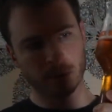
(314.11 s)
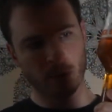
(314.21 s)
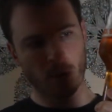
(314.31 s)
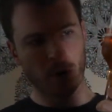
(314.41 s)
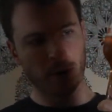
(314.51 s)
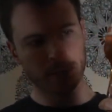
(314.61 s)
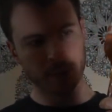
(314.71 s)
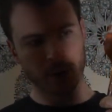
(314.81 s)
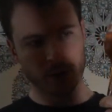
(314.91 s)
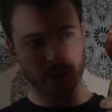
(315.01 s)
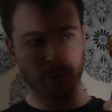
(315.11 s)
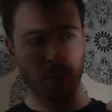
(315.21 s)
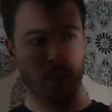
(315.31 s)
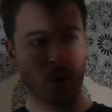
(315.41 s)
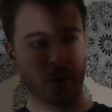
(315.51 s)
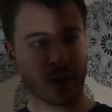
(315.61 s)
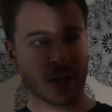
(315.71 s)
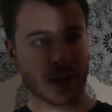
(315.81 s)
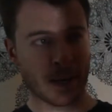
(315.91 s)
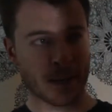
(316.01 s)
or some more of
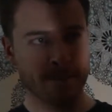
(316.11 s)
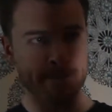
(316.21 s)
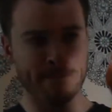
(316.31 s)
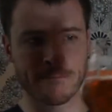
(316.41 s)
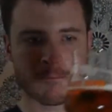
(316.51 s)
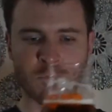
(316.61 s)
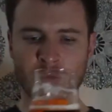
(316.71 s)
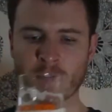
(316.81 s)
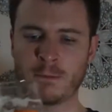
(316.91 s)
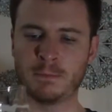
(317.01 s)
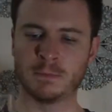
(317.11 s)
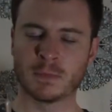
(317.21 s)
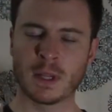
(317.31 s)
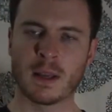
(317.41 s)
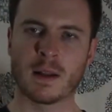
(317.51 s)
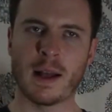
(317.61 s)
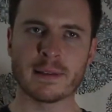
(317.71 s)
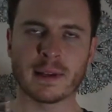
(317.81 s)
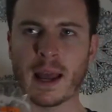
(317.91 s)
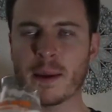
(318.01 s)
the
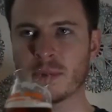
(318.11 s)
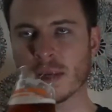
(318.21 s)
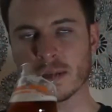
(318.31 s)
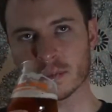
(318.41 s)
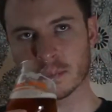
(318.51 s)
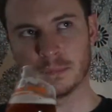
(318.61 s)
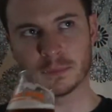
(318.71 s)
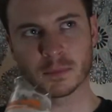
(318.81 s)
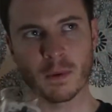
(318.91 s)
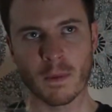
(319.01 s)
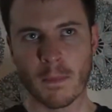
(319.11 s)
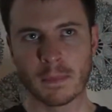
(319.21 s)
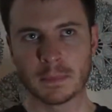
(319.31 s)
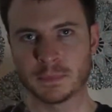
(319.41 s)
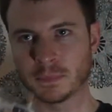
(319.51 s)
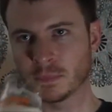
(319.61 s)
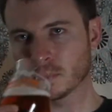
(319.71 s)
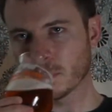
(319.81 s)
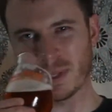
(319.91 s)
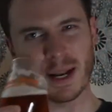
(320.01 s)
classic IPAs.
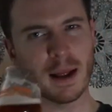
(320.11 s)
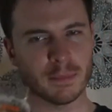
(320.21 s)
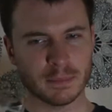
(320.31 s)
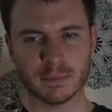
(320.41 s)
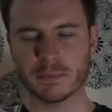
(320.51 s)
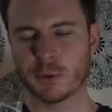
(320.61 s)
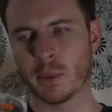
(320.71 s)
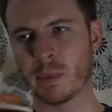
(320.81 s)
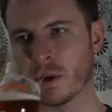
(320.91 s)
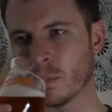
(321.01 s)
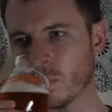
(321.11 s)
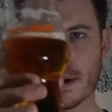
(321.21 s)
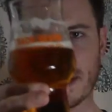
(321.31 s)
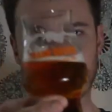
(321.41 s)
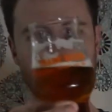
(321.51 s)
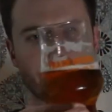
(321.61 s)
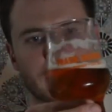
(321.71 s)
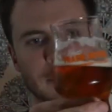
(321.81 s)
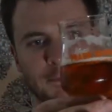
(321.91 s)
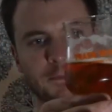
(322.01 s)
Not super bitter. Yeah,
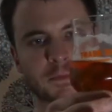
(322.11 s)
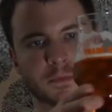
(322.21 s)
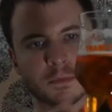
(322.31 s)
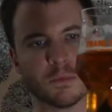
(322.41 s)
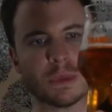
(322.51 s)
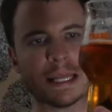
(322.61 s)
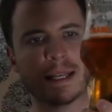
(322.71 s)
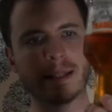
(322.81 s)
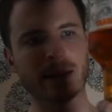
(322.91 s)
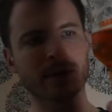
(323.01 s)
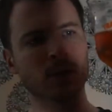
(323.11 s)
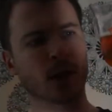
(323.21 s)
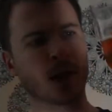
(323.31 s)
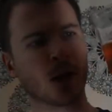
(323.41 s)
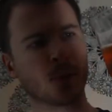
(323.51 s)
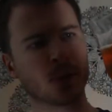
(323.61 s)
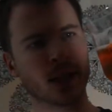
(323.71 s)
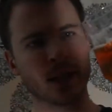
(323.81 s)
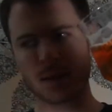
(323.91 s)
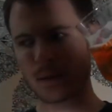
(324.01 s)
definite. Get that sort of caramel
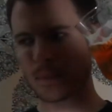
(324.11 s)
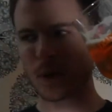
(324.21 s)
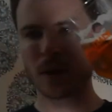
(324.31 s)
taste,